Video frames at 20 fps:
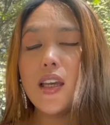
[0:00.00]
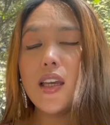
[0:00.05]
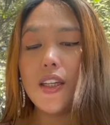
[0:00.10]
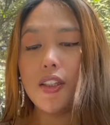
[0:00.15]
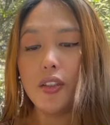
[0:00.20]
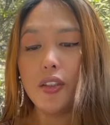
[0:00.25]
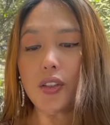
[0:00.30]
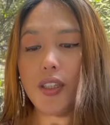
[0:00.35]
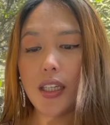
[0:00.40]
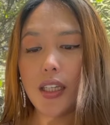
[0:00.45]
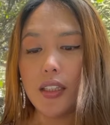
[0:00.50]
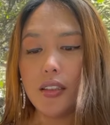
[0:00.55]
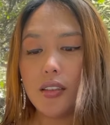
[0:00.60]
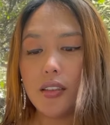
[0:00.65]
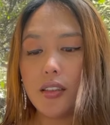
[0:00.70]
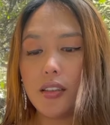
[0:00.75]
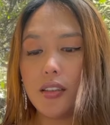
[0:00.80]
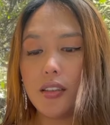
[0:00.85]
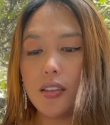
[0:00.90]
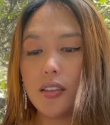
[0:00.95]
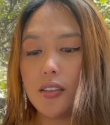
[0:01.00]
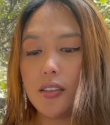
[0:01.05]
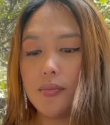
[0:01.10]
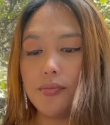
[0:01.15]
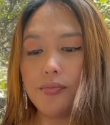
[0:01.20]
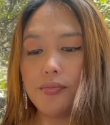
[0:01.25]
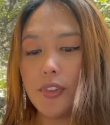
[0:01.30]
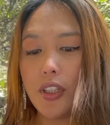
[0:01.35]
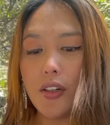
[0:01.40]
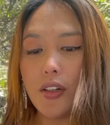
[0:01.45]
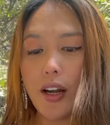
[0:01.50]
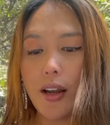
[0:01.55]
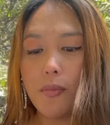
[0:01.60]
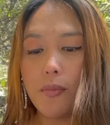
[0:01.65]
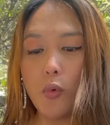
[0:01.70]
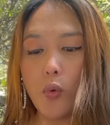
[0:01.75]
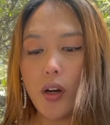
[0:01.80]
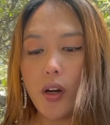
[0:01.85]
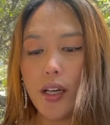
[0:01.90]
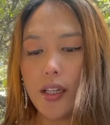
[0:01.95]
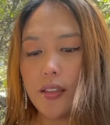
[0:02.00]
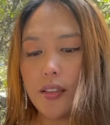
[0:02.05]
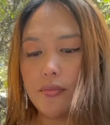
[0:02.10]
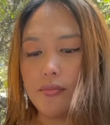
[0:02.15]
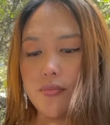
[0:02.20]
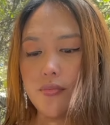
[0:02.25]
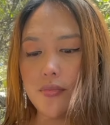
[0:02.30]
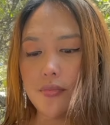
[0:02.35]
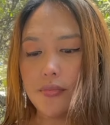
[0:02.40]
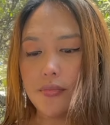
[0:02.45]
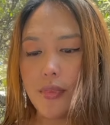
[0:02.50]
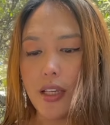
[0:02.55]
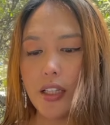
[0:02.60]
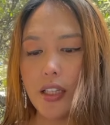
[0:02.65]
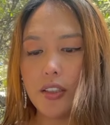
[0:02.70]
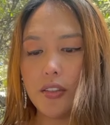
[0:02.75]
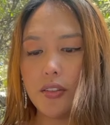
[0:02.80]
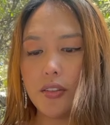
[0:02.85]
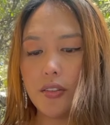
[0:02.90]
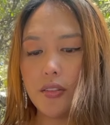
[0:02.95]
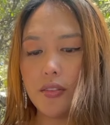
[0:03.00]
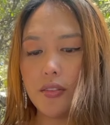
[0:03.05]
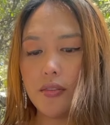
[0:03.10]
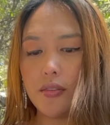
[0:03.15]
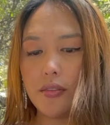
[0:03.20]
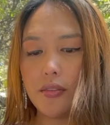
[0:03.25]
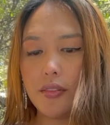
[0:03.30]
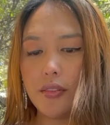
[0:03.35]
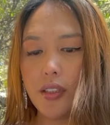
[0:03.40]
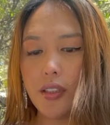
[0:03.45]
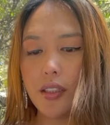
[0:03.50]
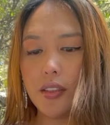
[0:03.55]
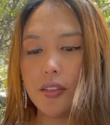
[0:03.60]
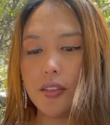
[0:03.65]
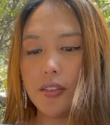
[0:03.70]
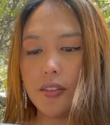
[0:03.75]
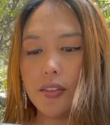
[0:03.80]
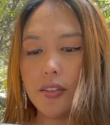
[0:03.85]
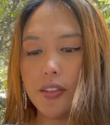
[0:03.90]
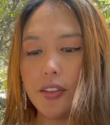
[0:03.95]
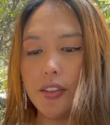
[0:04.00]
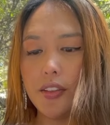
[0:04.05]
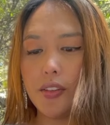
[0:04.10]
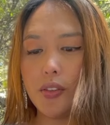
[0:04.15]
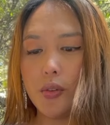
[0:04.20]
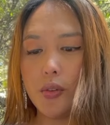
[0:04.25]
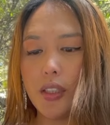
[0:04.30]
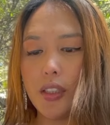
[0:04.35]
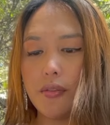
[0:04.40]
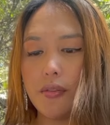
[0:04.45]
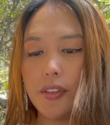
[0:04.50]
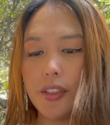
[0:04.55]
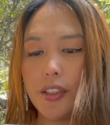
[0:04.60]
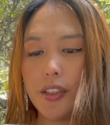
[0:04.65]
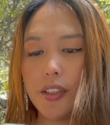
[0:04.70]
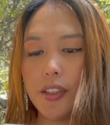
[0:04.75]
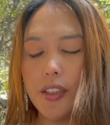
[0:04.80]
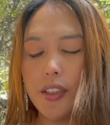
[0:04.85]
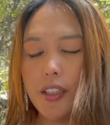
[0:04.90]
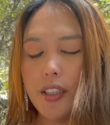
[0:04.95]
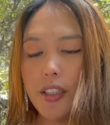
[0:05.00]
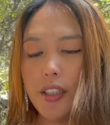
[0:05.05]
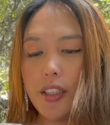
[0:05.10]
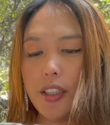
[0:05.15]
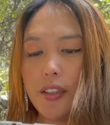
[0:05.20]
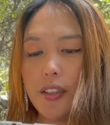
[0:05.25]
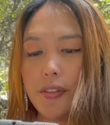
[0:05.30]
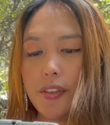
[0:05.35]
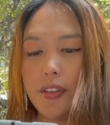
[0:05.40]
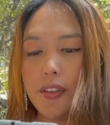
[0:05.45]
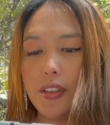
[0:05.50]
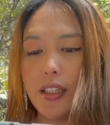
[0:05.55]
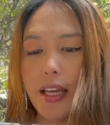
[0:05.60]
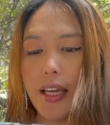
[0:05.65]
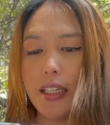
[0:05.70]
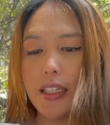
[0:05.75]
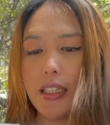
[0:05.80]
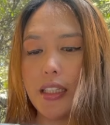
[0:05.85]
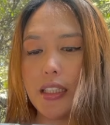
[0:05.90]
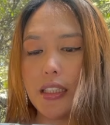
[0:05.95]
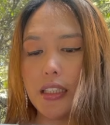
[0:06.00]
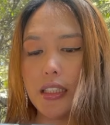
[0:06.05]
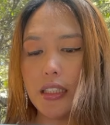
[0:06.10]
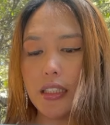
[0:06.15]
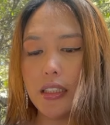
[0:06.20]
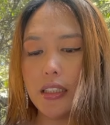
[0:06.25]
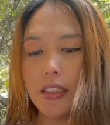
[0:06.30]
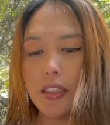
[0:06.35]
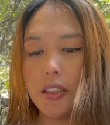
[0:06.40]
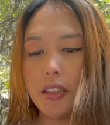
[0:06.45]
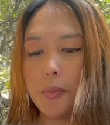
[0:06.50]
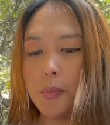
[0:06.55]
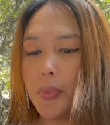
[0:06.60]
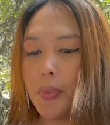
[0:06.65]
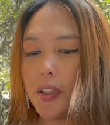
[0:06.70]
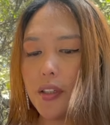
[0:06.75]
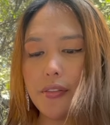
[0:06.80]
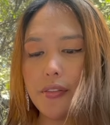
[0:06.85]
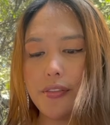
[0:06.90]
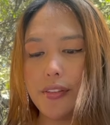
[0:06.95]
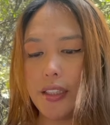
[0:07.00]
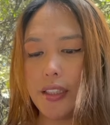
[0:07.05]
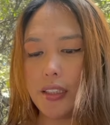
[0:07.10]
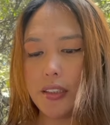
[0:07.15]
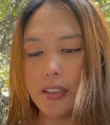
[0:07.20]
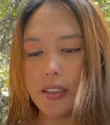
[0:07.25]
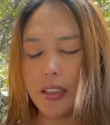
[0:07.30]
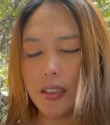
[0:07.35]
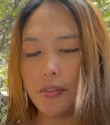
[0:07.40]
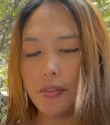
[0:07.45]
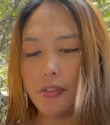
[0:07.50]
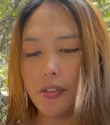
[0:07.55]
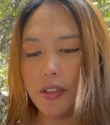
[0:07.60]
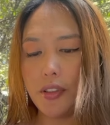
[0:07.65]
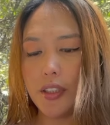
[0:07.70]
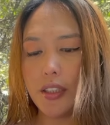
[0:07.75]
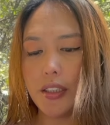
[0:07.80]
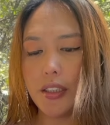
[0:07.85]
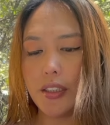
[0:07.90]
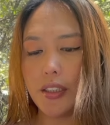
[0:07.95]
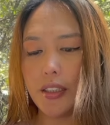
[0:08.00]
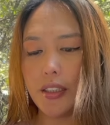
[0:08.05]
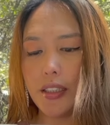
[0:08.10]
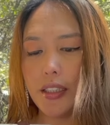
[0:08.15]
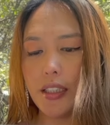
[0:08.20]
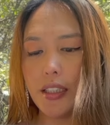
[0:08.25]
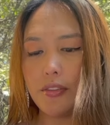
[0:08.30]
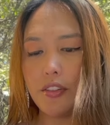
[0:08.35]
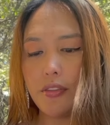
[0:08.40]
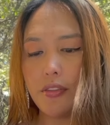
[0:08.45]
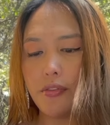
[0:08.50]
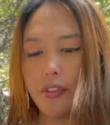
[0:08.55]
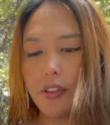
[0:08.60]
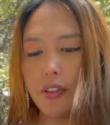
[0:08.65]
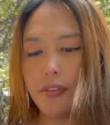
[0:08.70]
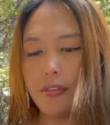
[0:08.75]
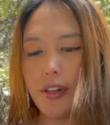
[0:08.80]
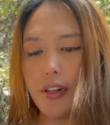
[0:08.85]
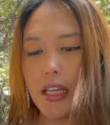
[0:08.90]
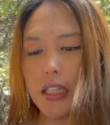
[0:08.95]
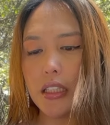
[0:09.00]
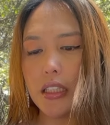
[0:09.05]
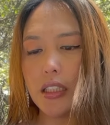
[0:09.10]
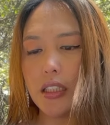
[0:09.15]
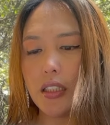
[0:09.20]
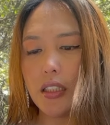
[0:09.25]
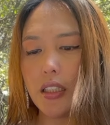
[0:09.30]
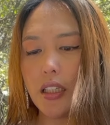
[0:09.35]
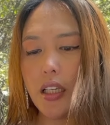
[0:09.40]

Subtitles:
you can grab one as you know, whatever, if you like it. It is perfect for gift for friends.